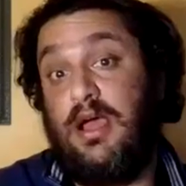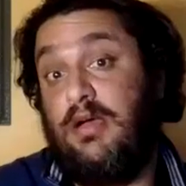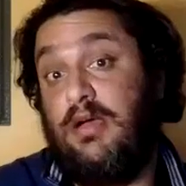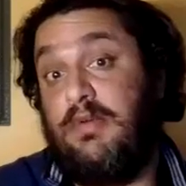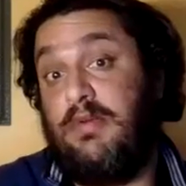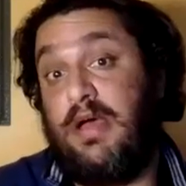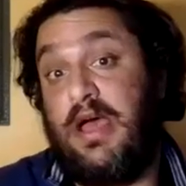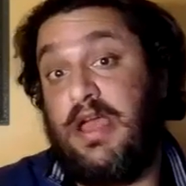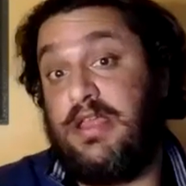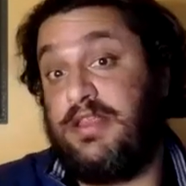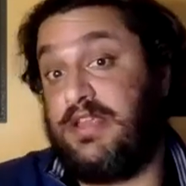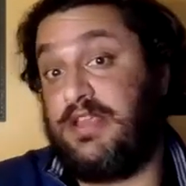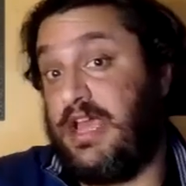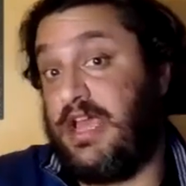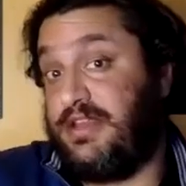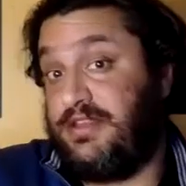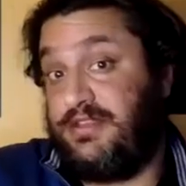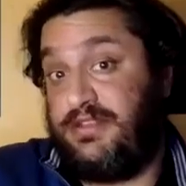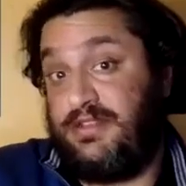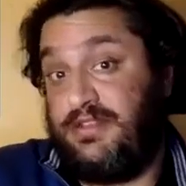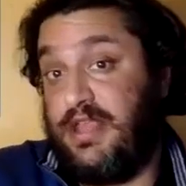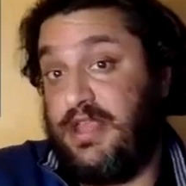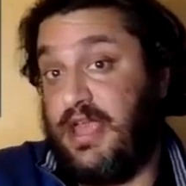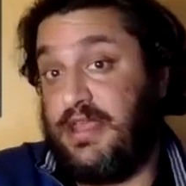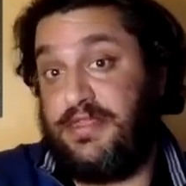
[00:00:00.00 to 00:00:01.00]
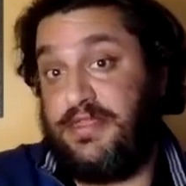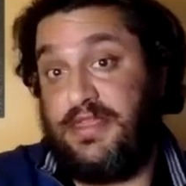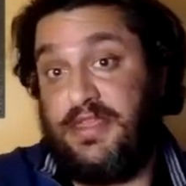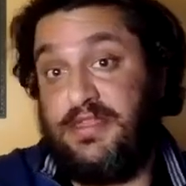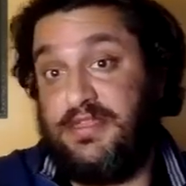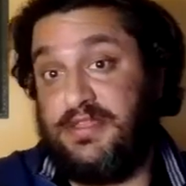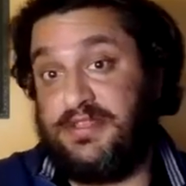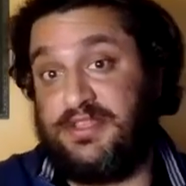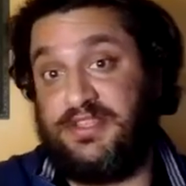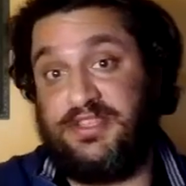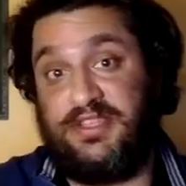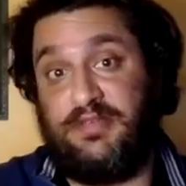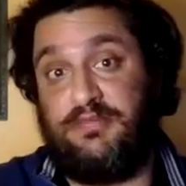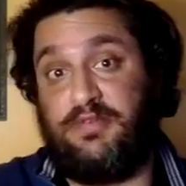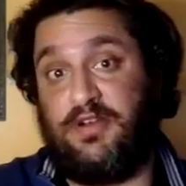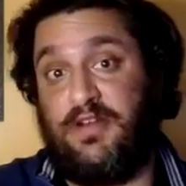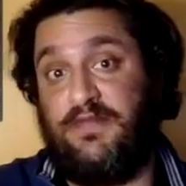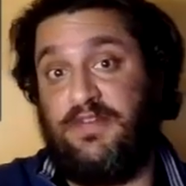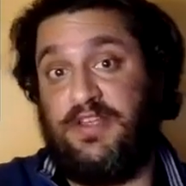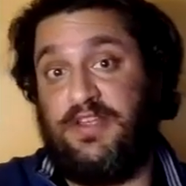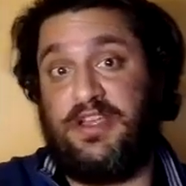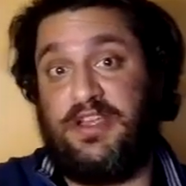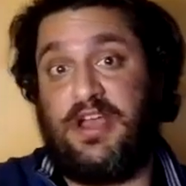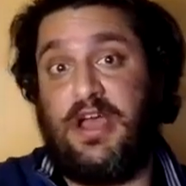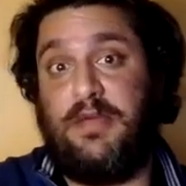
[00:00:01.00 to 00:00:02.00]
I think this is a
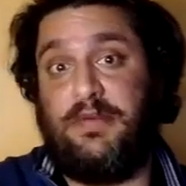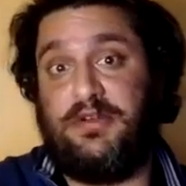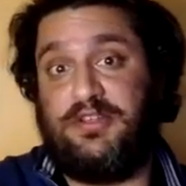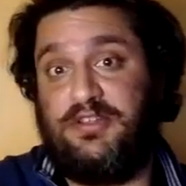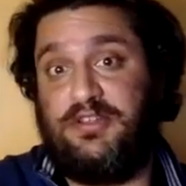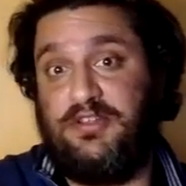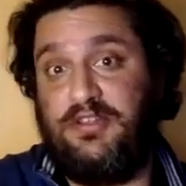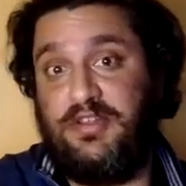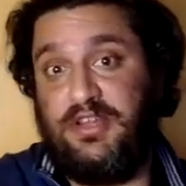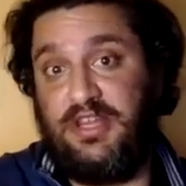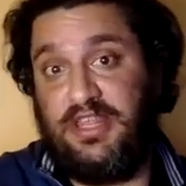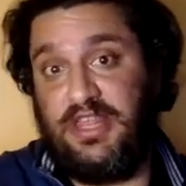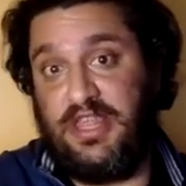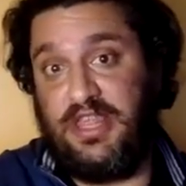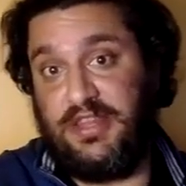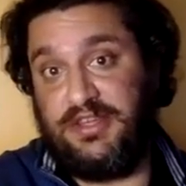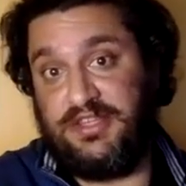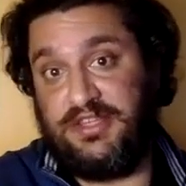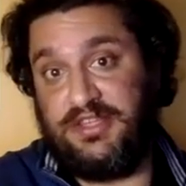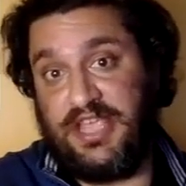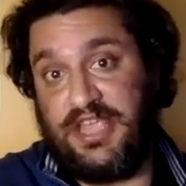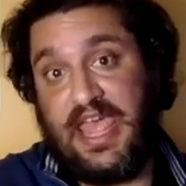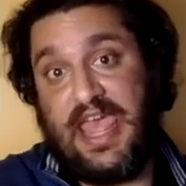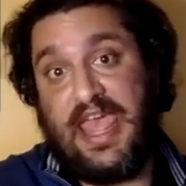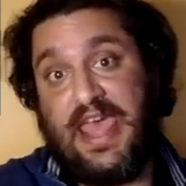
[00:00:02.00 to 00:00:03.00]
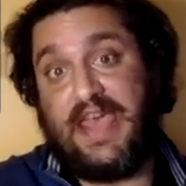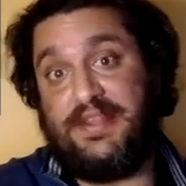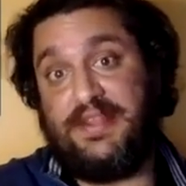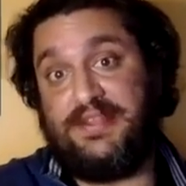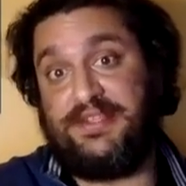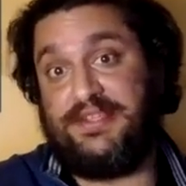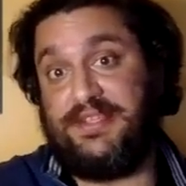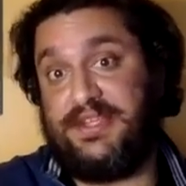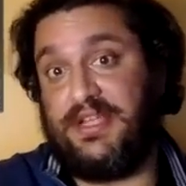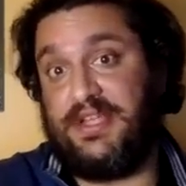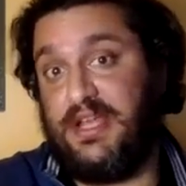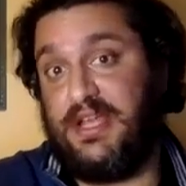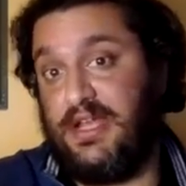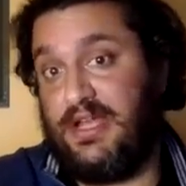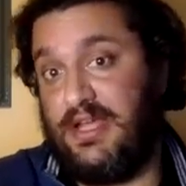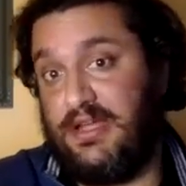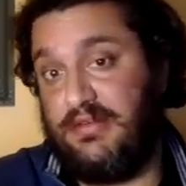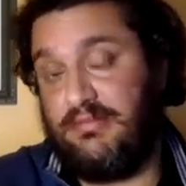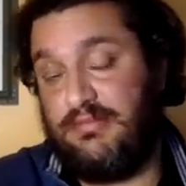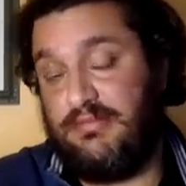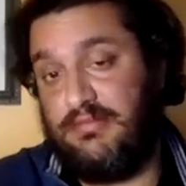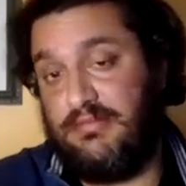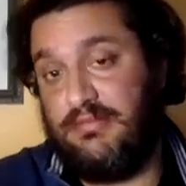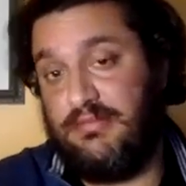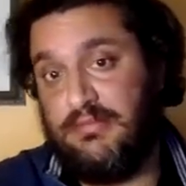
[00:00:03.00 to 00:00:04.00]
perfect opportunity then to ask
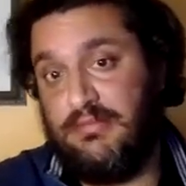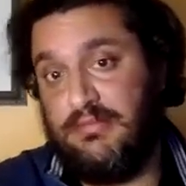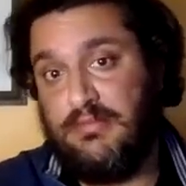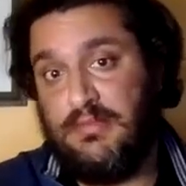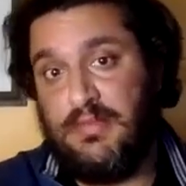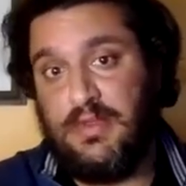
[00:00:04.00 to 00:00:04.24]
a